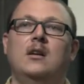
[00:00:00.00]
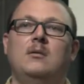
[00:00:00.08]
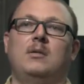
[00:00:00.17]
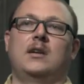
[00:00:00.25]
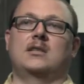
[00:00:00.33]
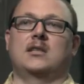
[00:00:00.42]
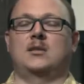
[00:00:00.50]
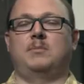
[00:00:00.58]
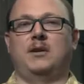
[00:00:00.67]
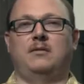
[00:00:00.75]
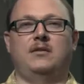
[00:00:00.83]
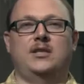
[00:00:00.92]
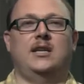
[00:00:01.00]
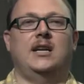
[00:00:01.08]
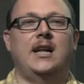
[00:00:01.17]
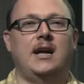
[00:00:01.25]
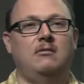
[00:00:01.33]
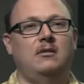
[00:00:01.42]
Because a phishing
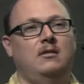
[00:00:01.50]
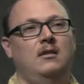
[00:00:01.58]
account,